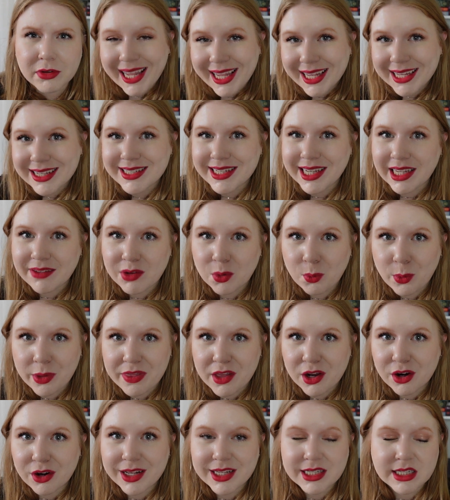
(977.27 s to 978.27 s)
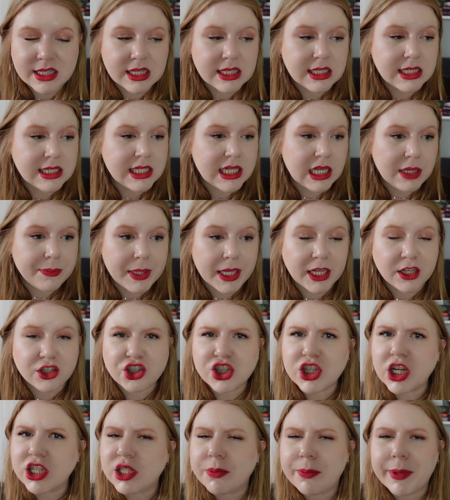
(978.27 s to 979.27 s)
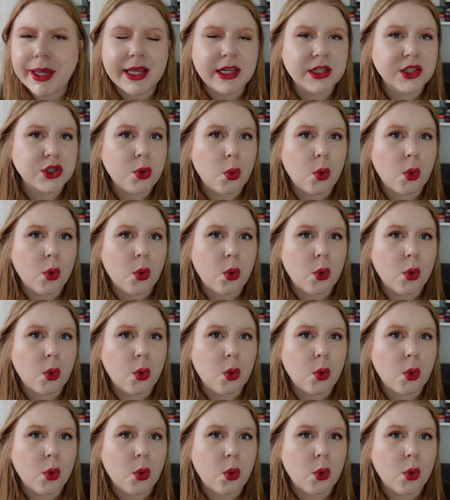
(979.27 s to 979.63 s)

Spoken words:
And even when there is this seeming judgment